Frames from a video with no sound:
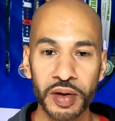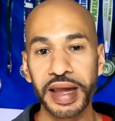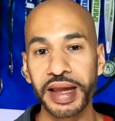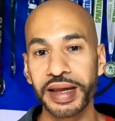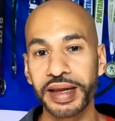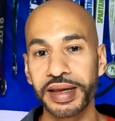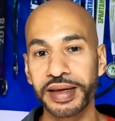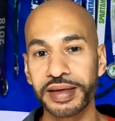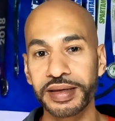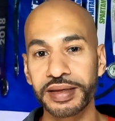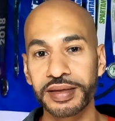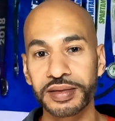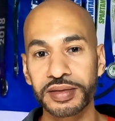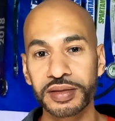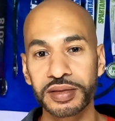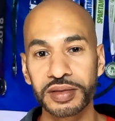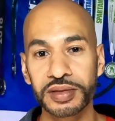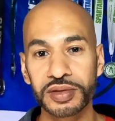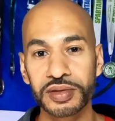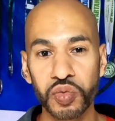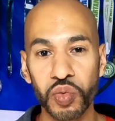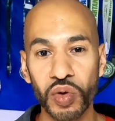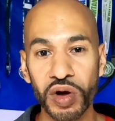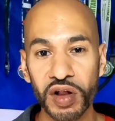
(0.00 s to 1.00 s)
a
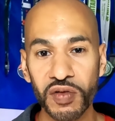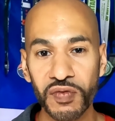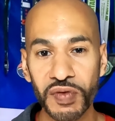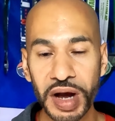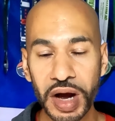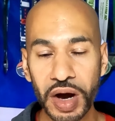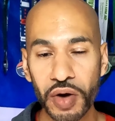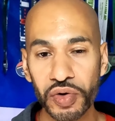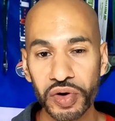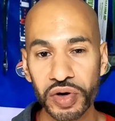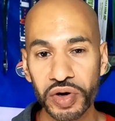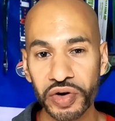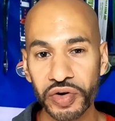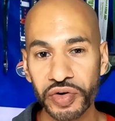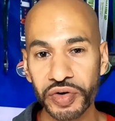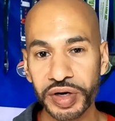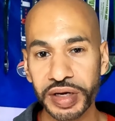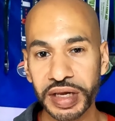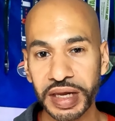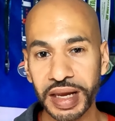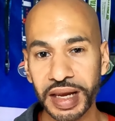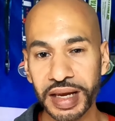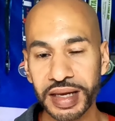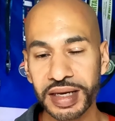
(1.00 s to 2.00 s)
12-hour
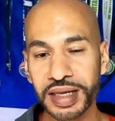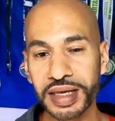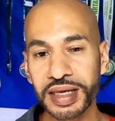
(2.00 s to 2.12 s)
hurricane